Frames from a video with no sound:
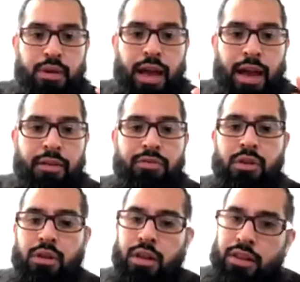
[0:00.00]
have
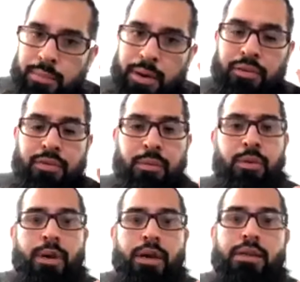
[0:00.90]
to eliminate from their
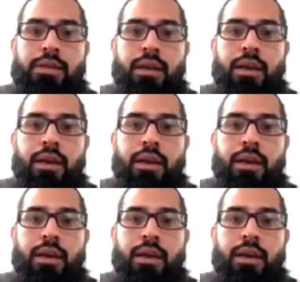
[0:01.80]
minds.